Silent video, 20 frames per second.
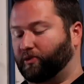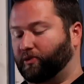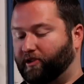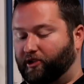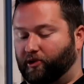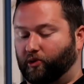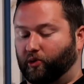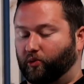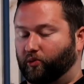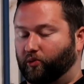
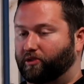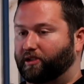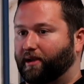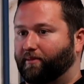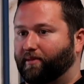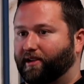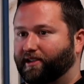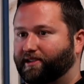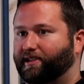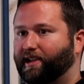cool side
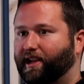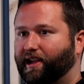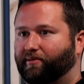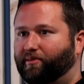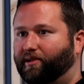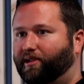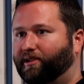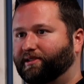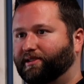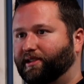by side
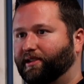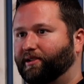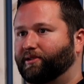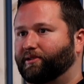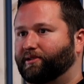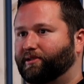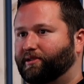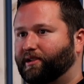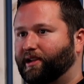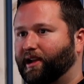because
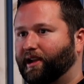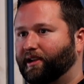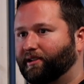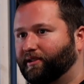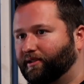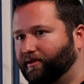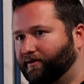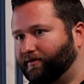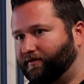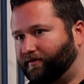those kind
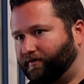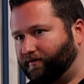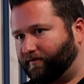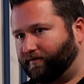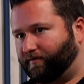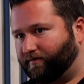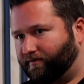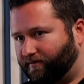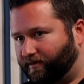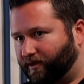of
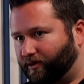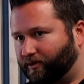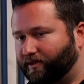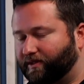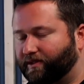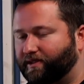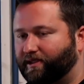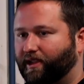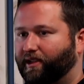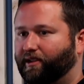use the
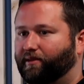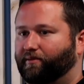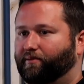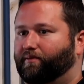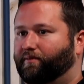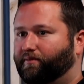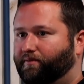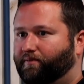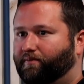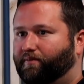same
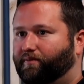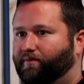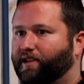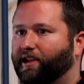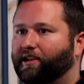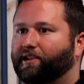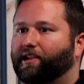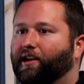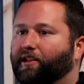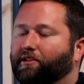
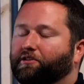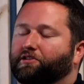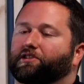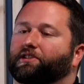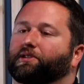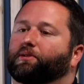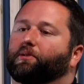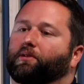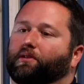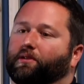technology,
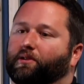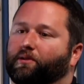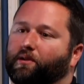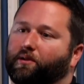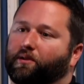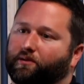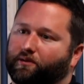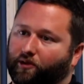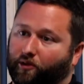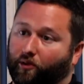quote
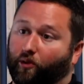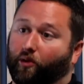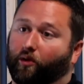unquote, or